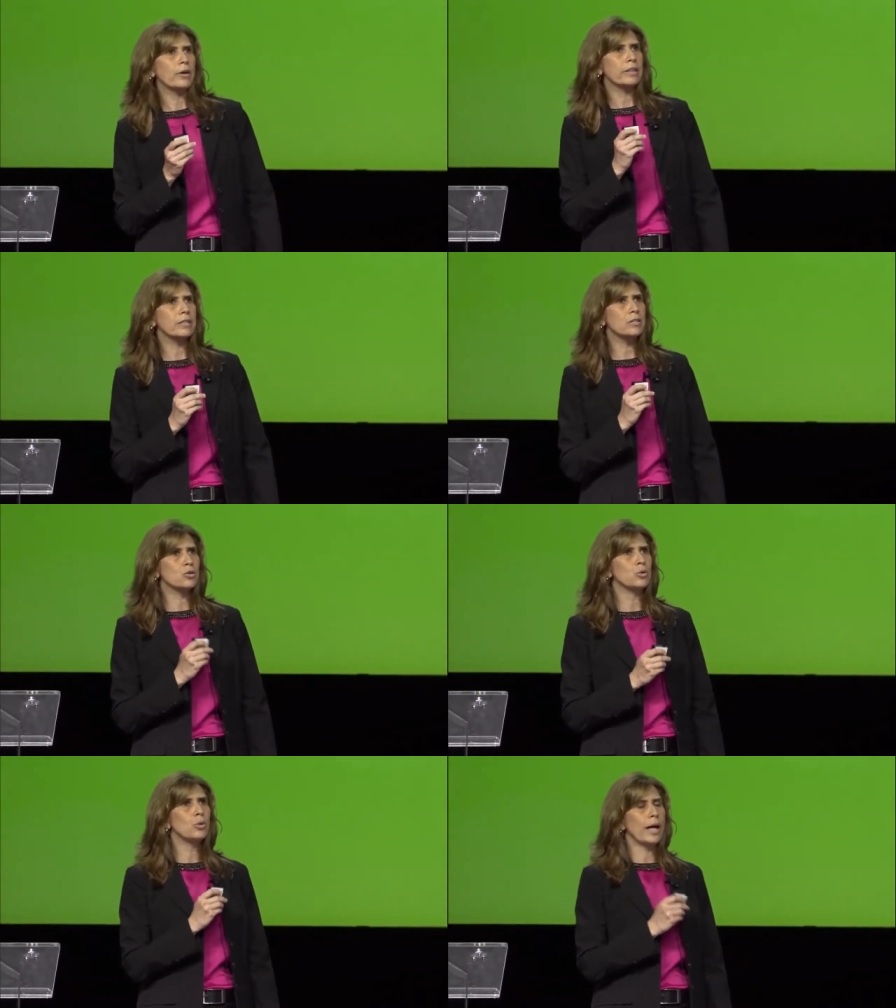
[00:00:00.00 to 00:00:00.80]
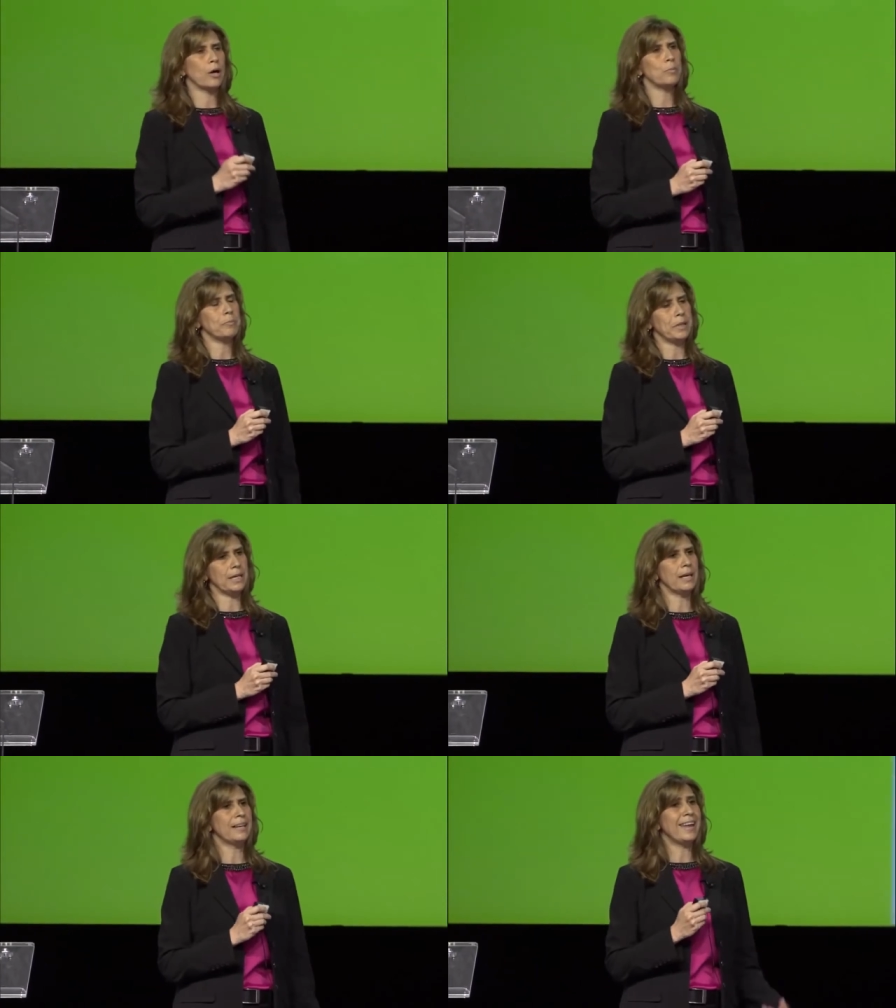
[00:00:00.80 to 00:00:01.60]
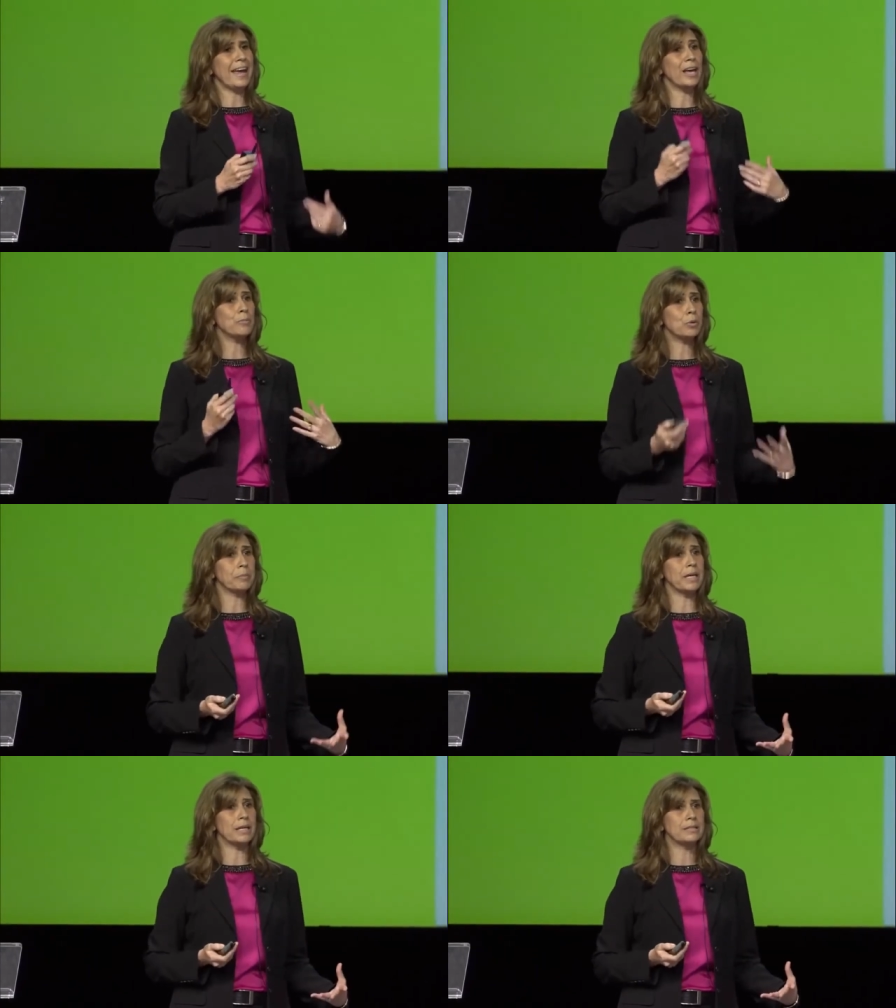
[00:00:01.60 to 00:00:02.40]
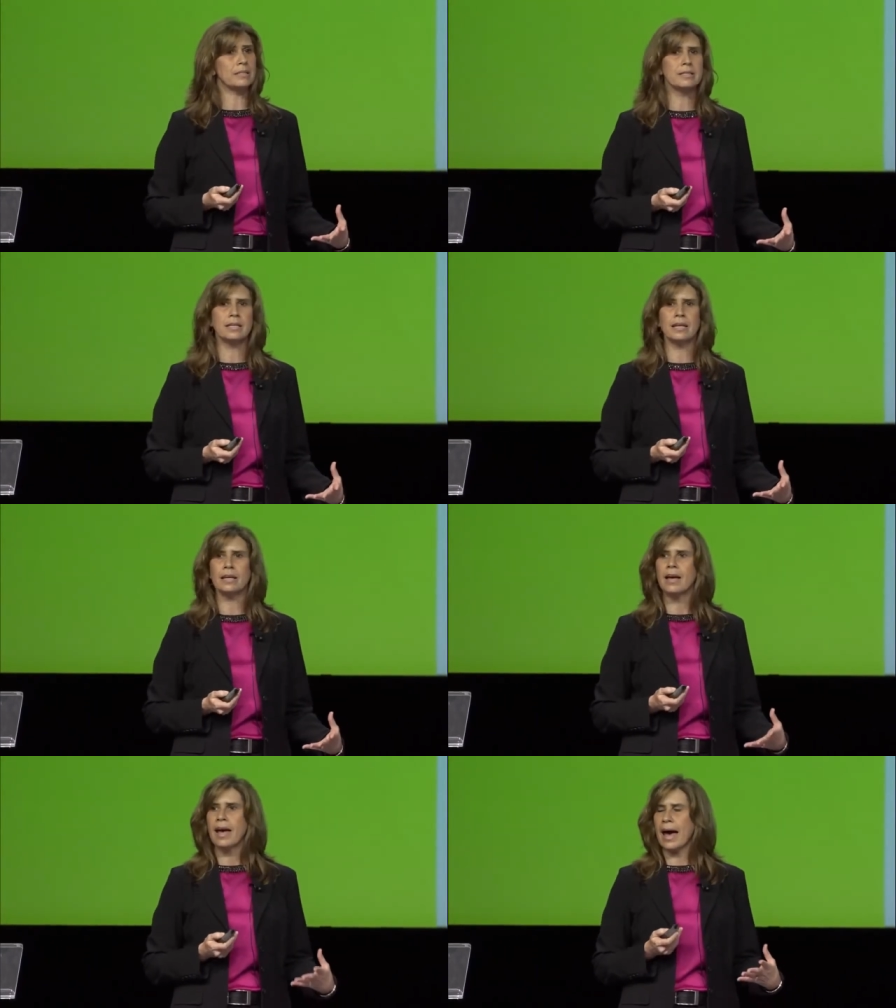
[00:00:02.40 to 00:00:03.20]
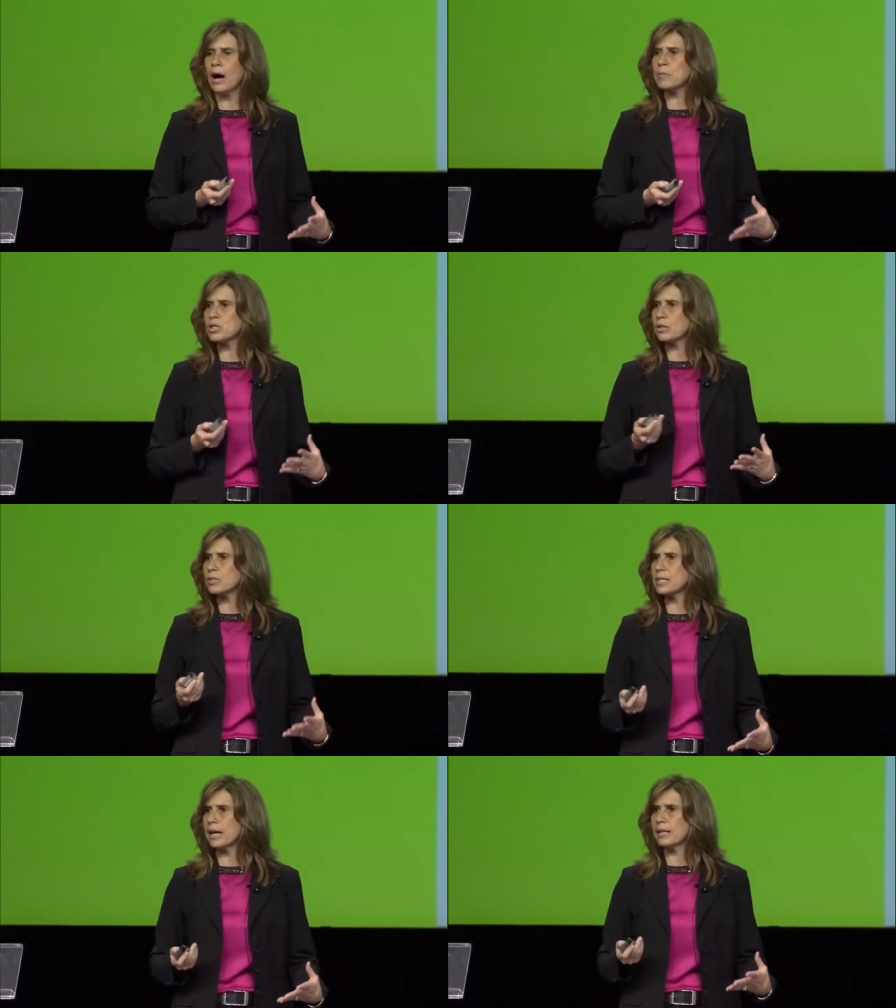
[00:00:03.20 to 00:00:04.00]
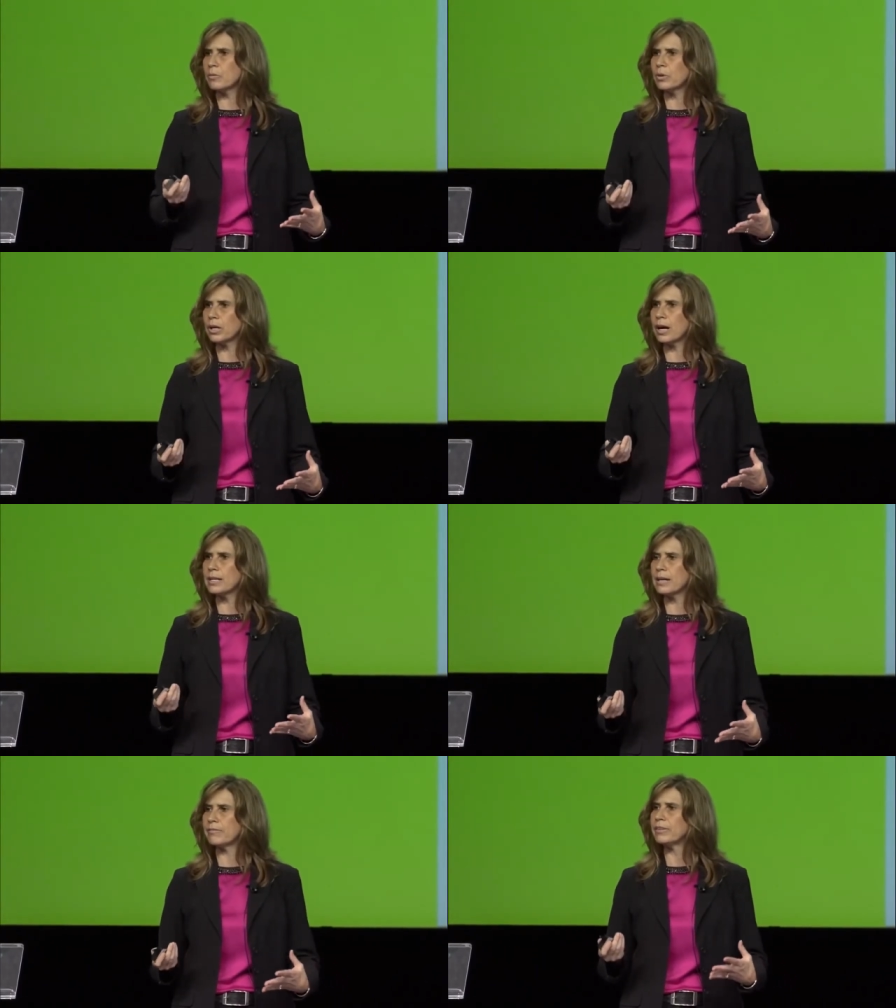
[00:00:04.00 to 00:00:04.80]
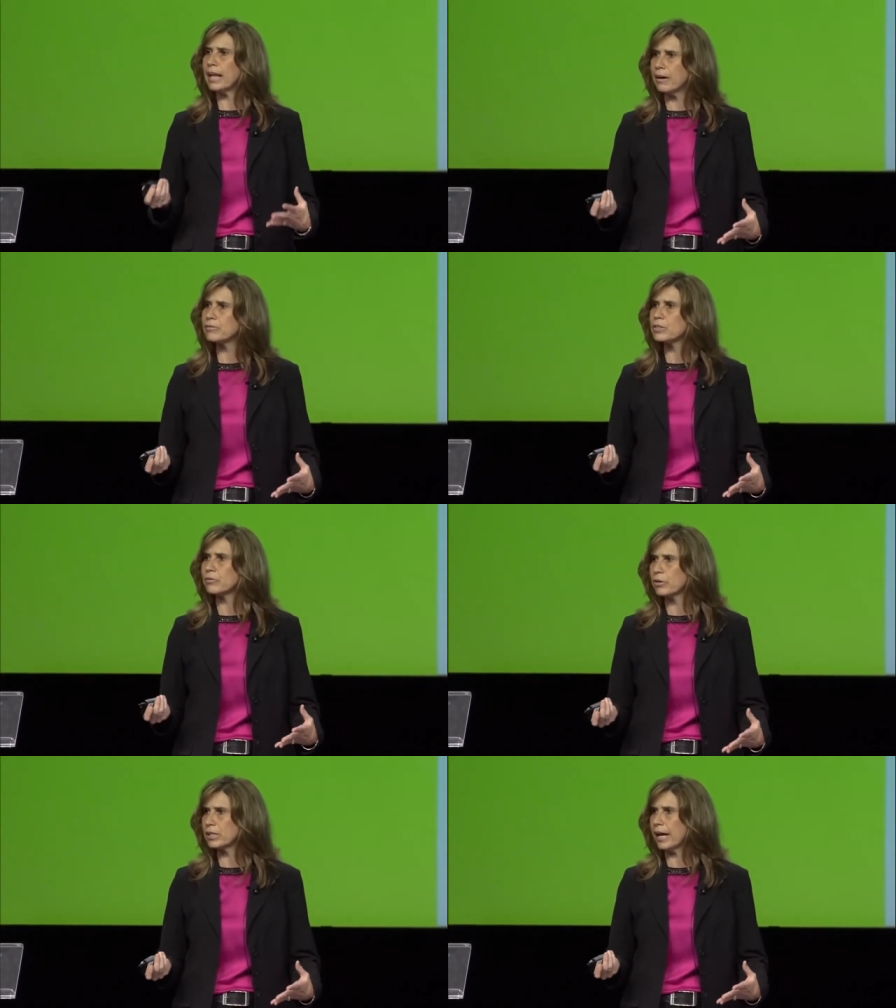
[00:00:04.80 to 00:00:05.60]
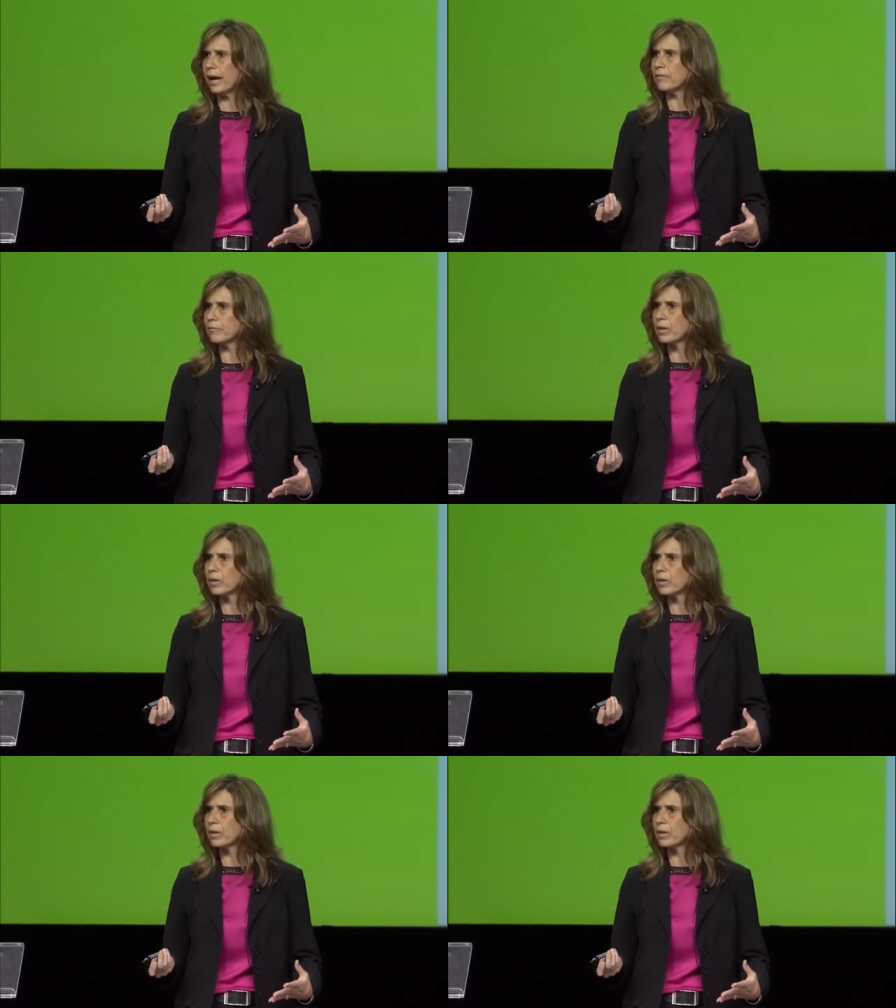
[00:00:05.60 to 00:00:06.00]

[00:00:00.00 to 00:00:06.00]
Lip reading: can this tool help me, enable me to see how much outstanding work I have left for the day?